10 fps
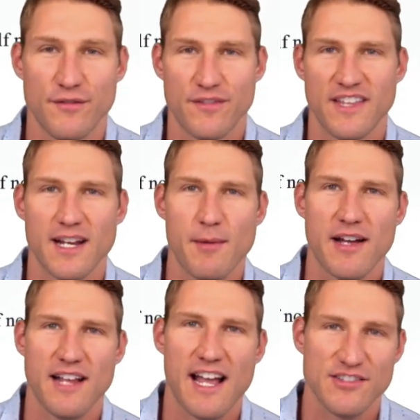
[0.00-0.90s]
think
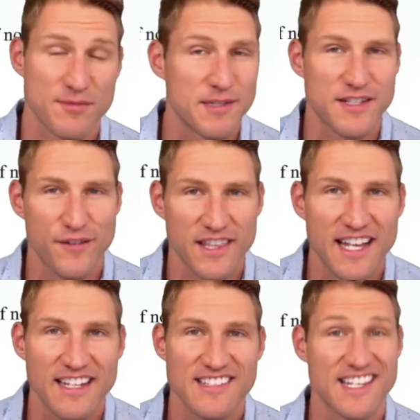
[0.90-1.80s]
about how specific
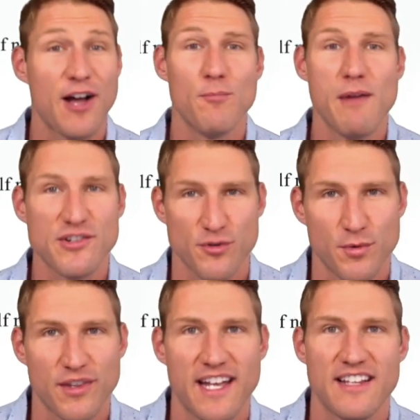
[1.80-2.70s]
that is and how
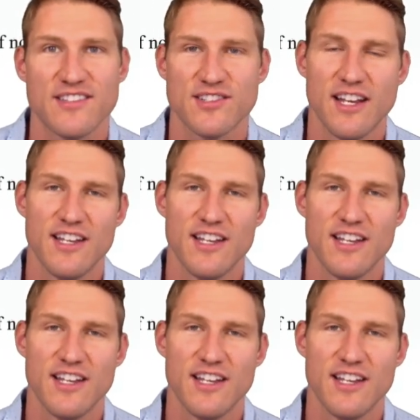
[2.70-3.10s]
measurable that is.